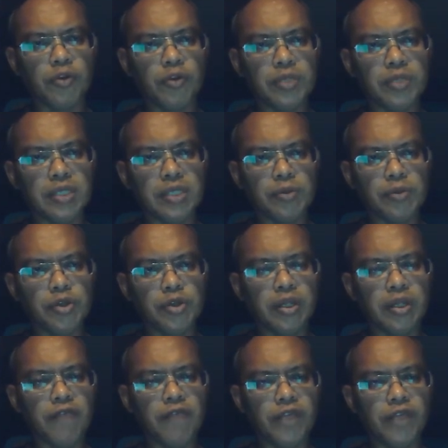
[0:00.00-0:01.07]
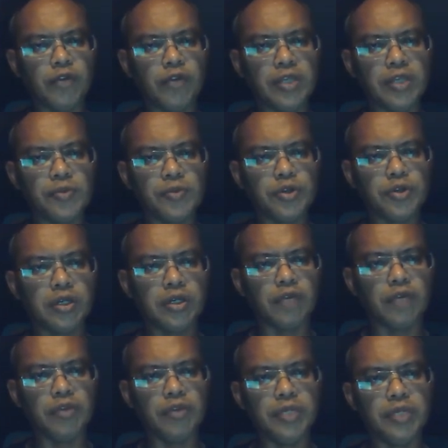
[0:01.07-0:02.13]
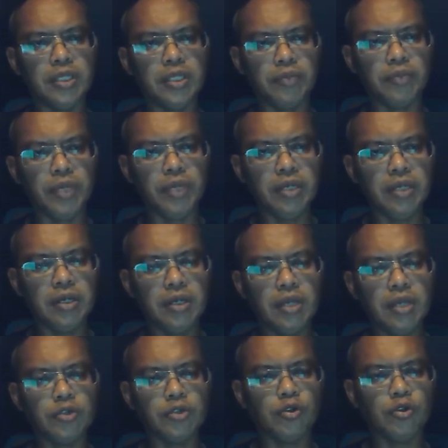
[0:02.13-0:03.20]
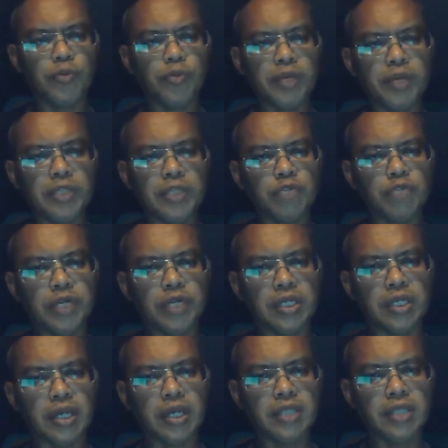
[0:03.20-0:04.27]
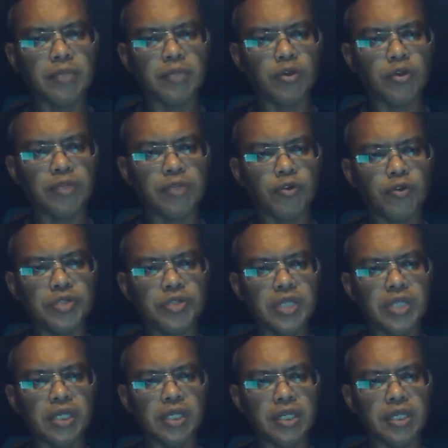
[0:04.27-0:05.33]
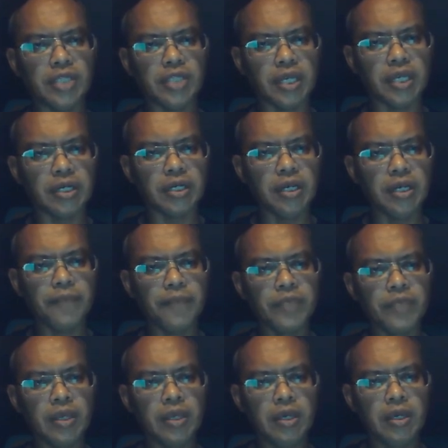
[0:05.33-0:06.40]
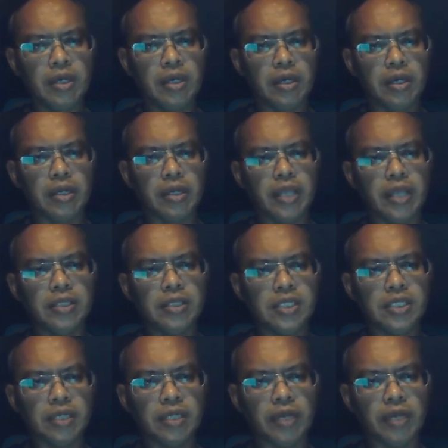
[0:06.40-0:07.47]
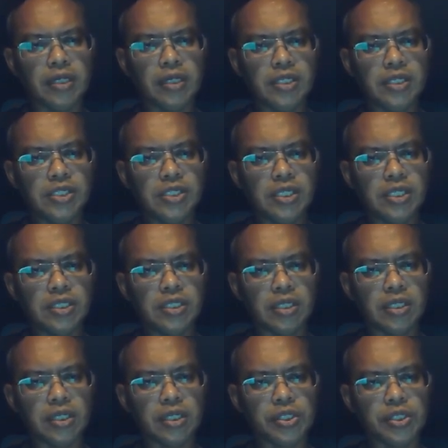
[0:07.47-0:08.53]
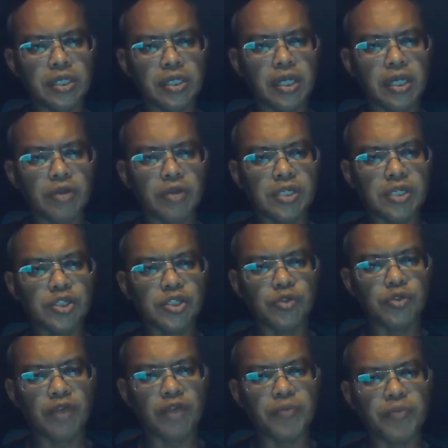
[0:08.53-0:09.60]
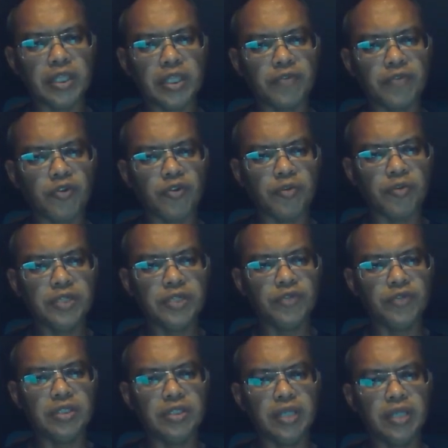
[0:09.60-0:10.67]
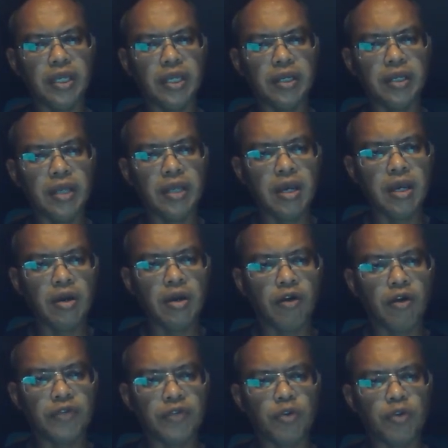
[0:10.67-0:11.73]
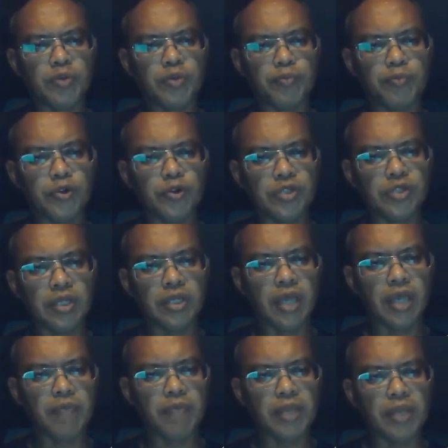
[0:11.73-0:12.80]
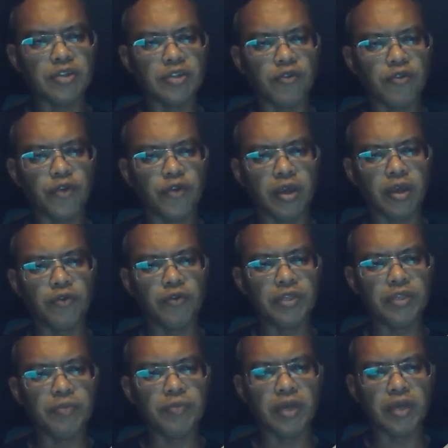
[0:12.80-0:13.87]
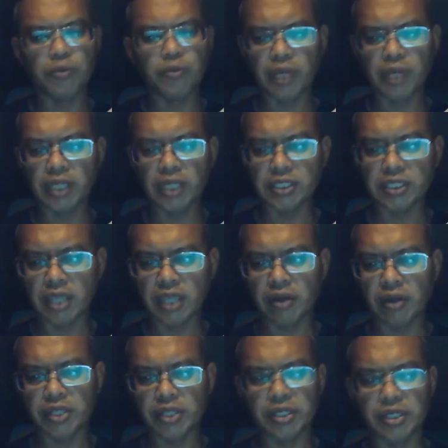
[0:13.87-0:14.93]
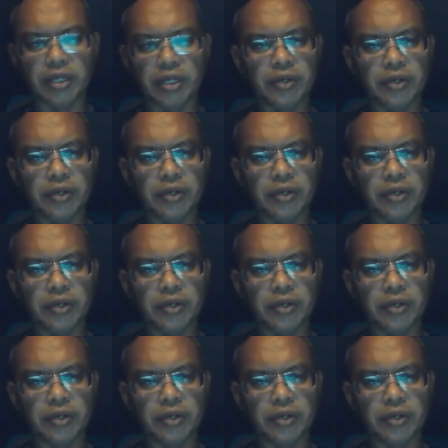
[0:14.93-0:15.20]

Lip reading: jump shot and fadeaway jump shot will be determined. So two parameters were analyzed: body posture and release angle. And this analysis allows us to have a better performance with the aid of our Openpose and MATLAB software with Biomechanics calculation.